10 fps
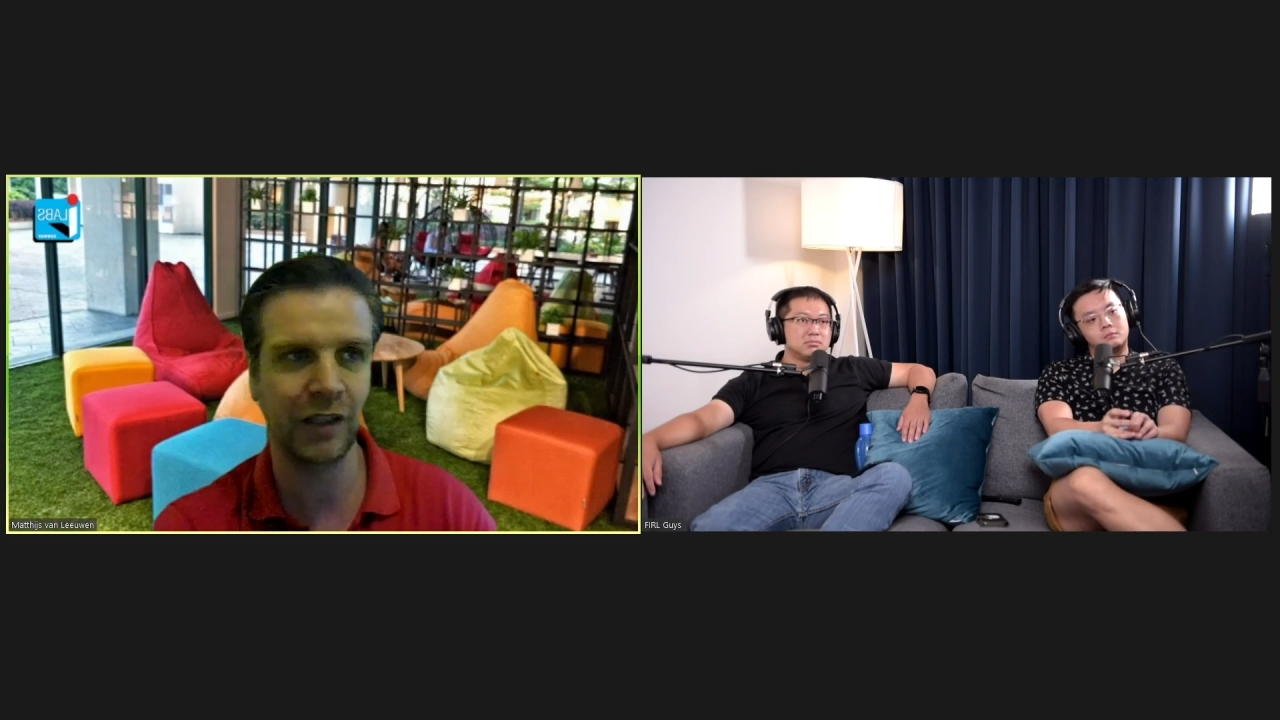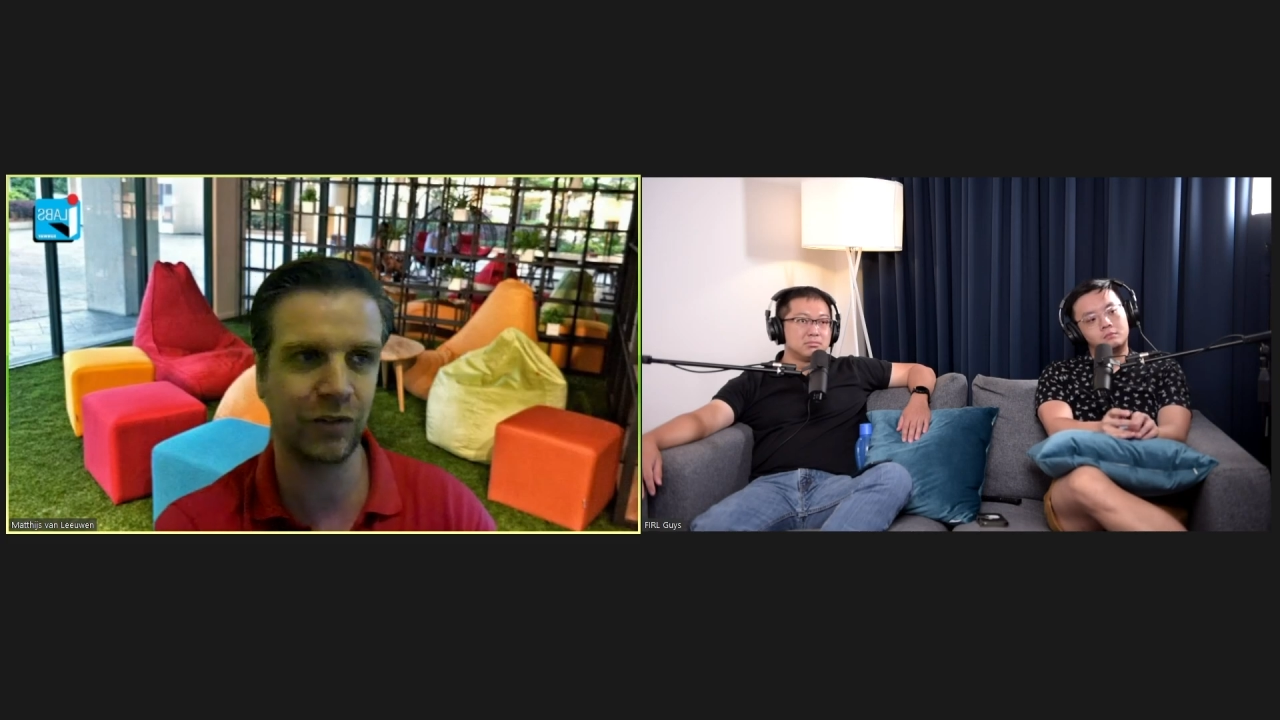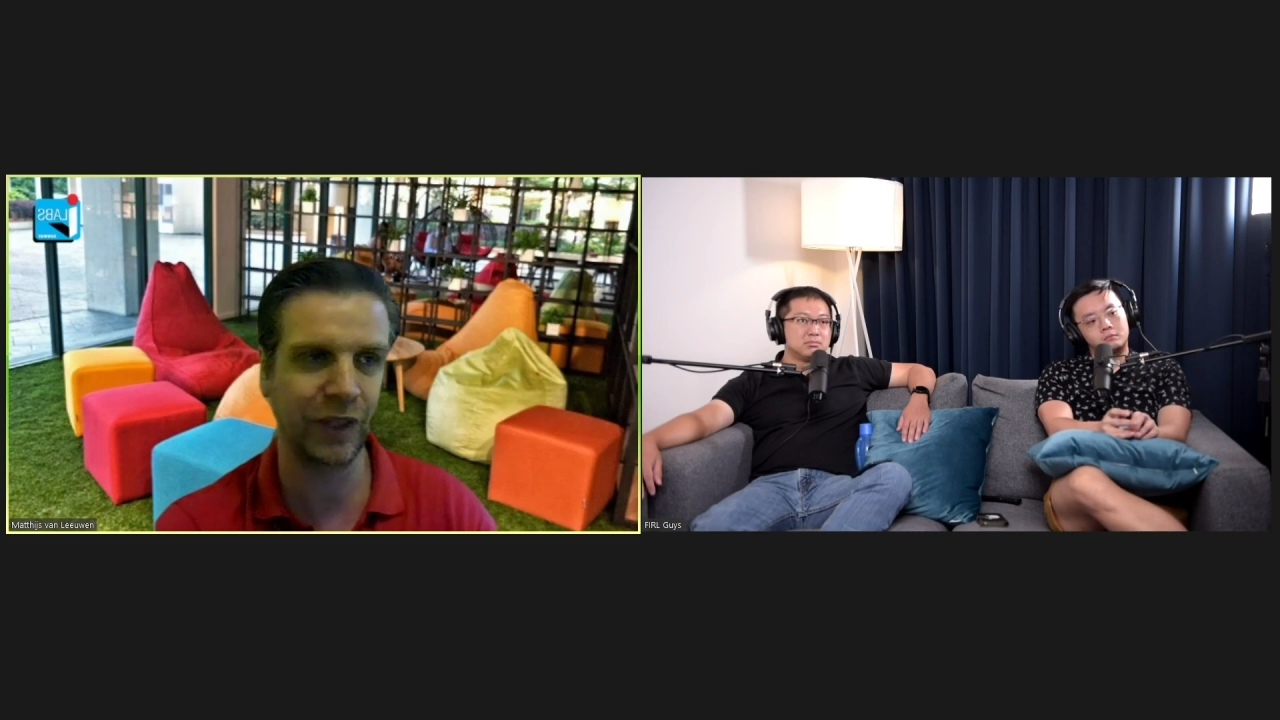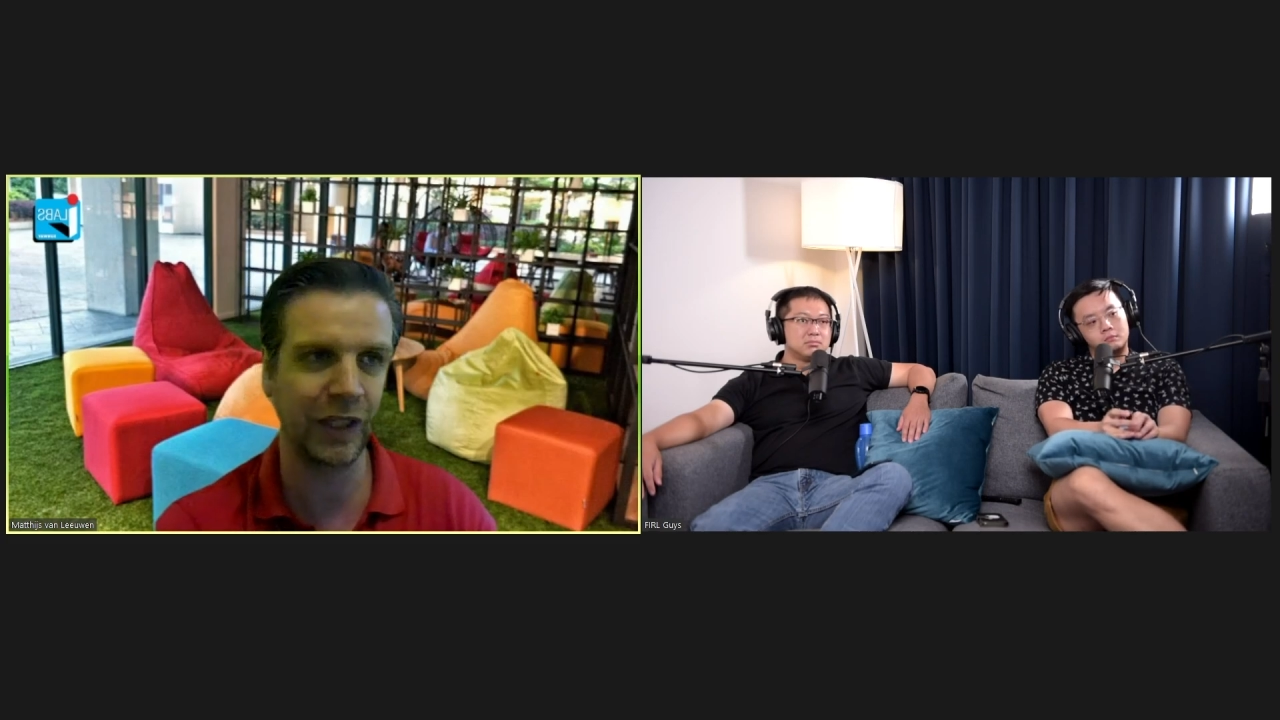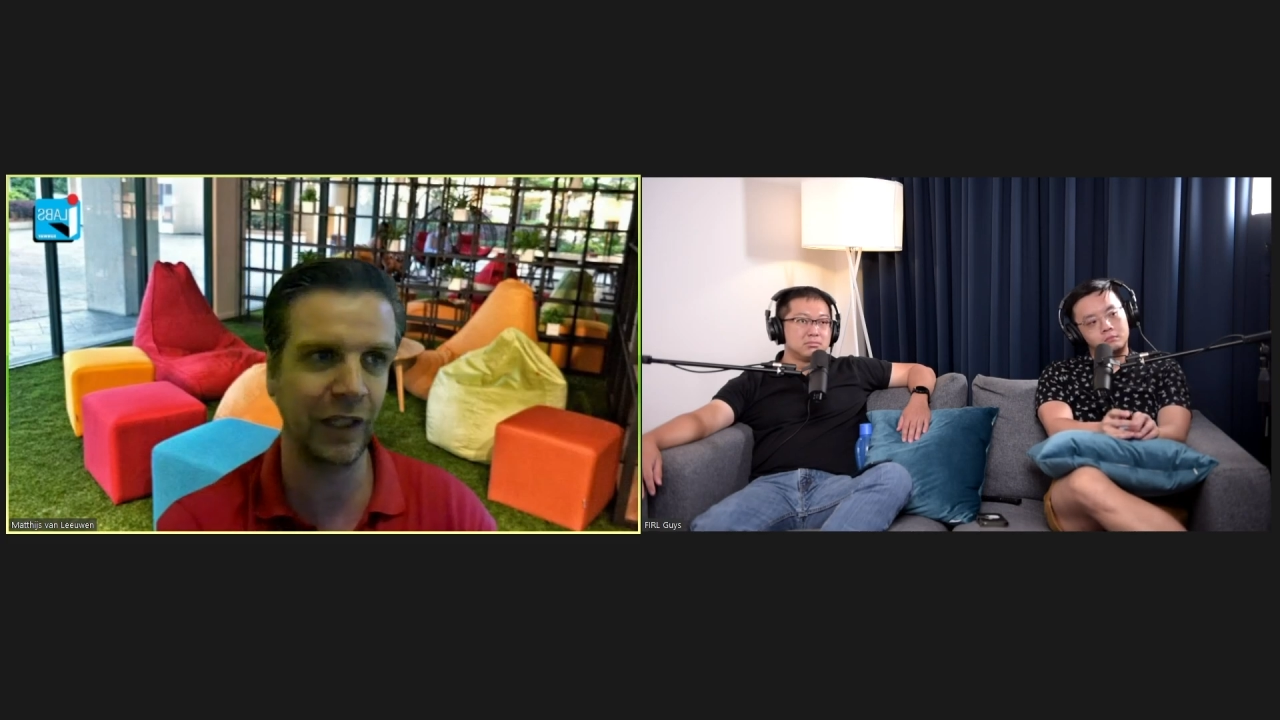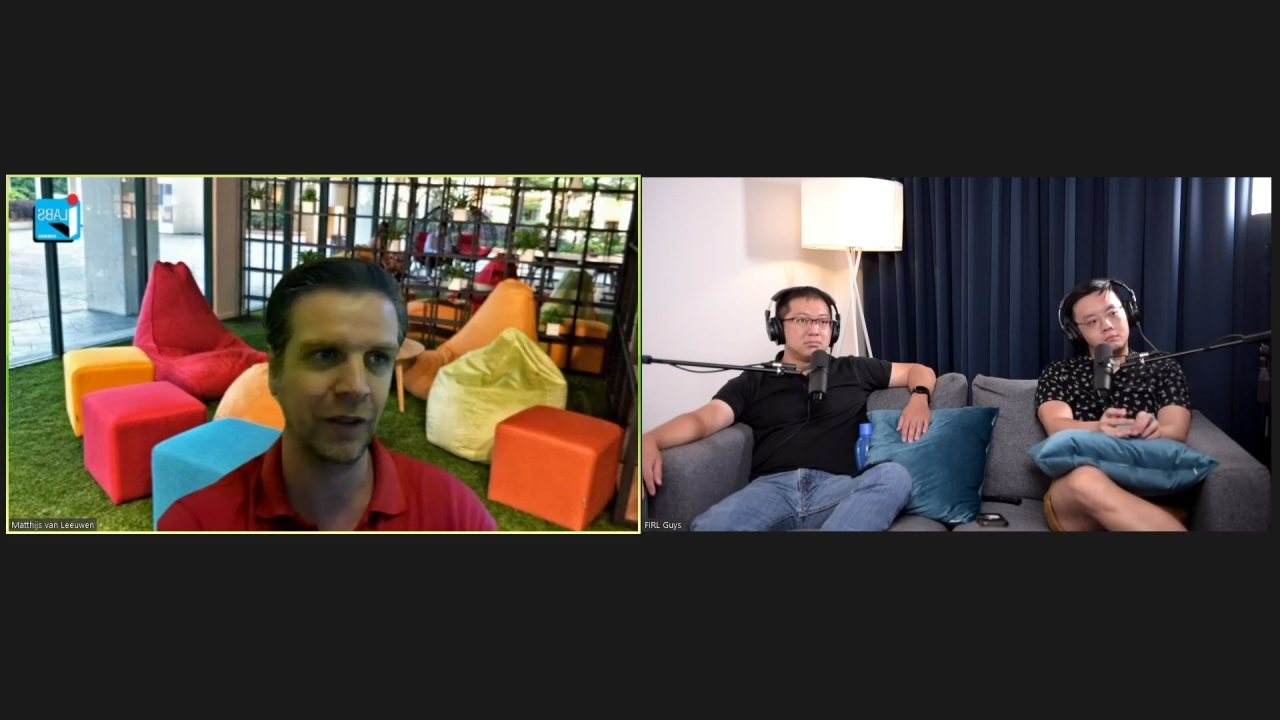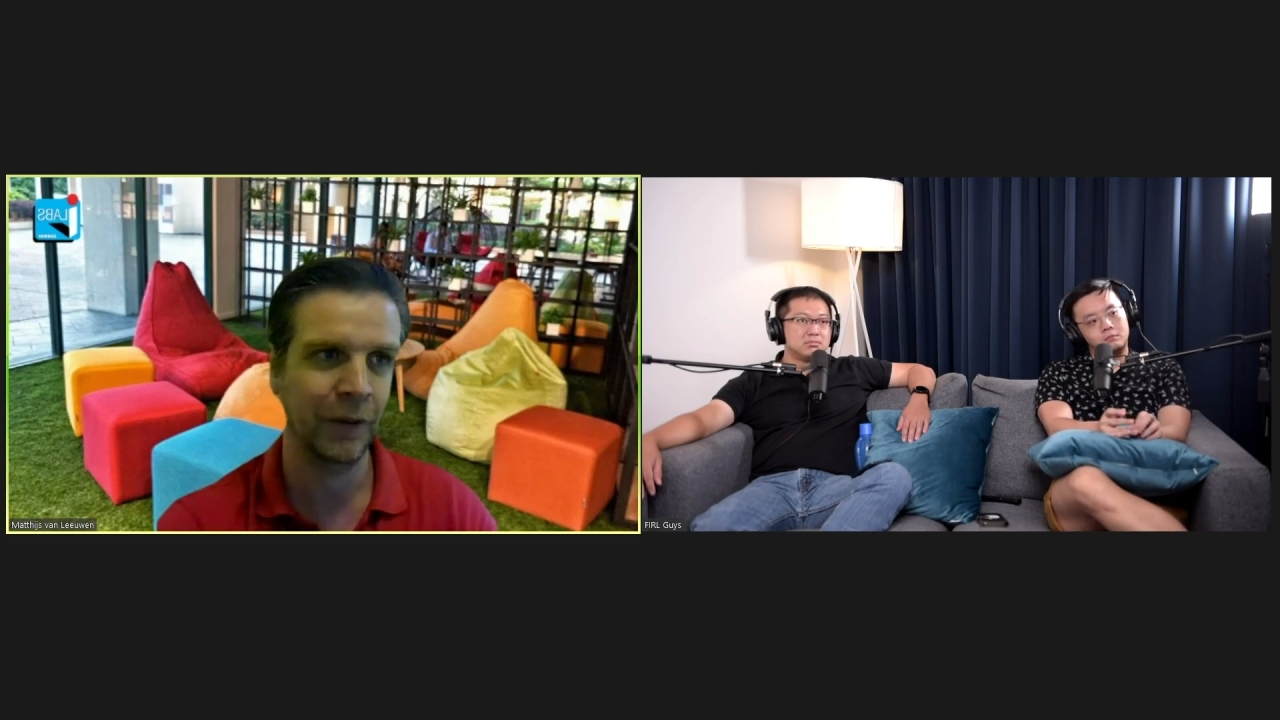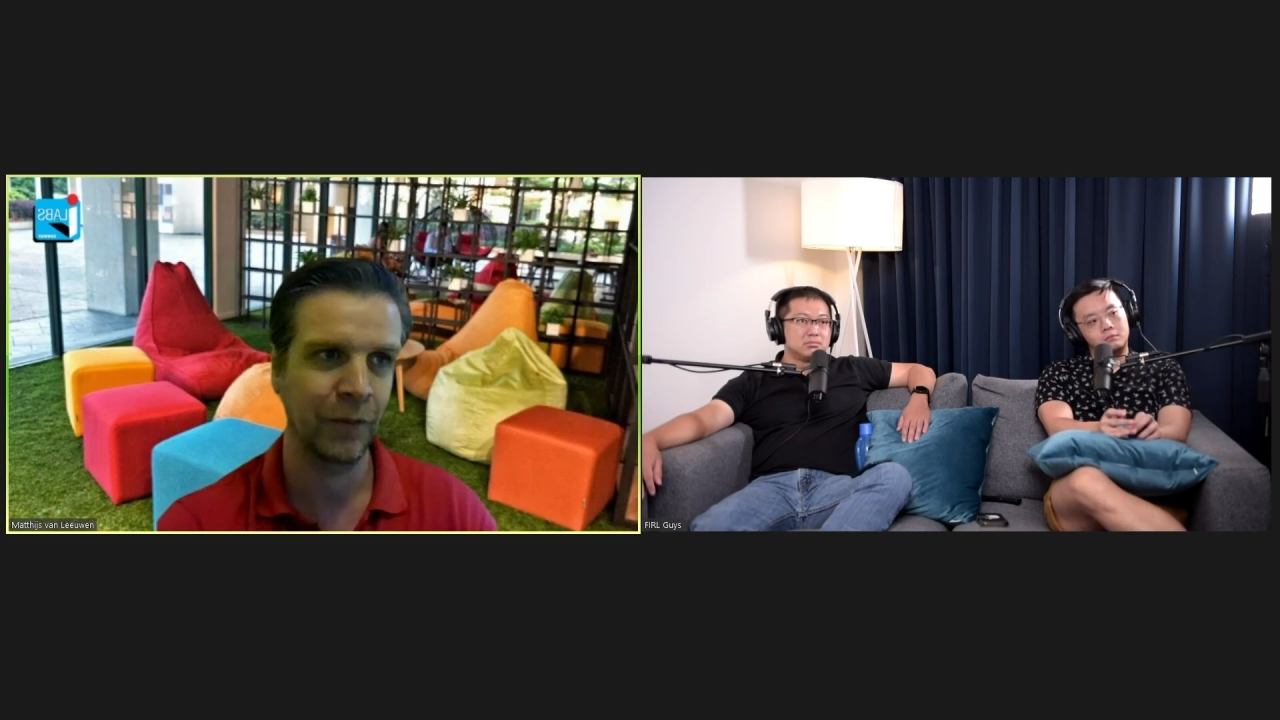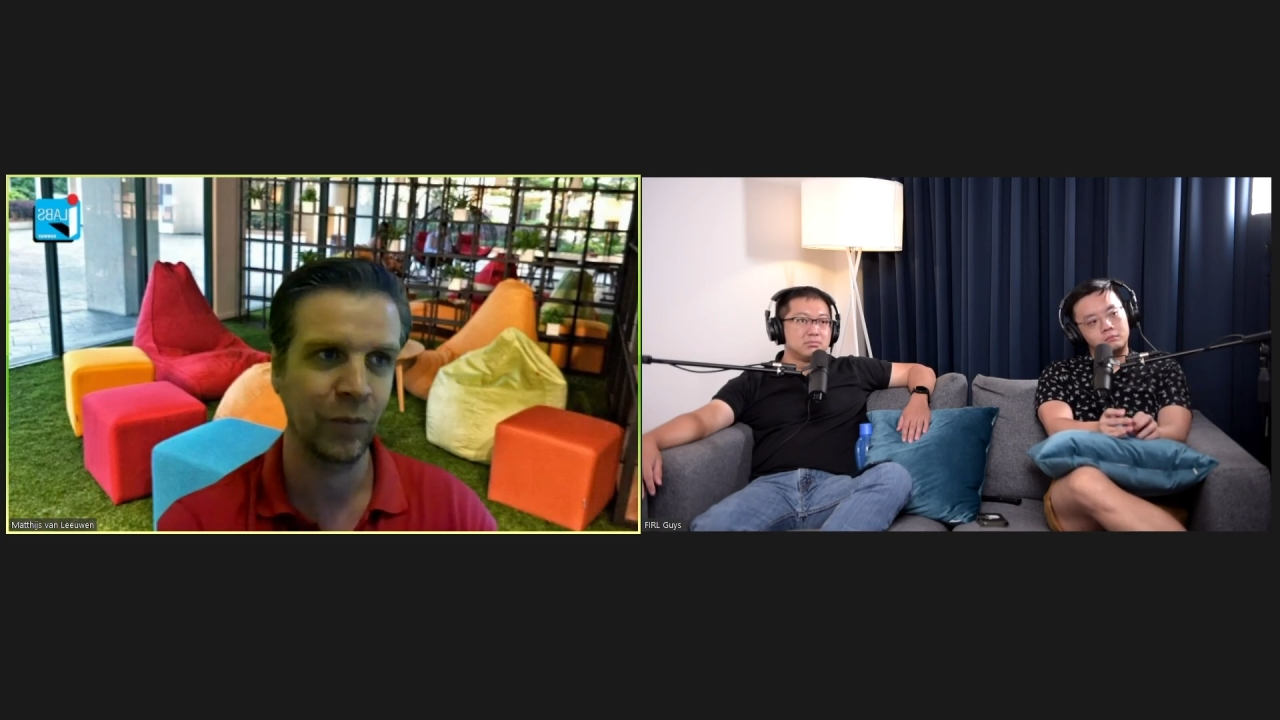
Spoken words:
it's really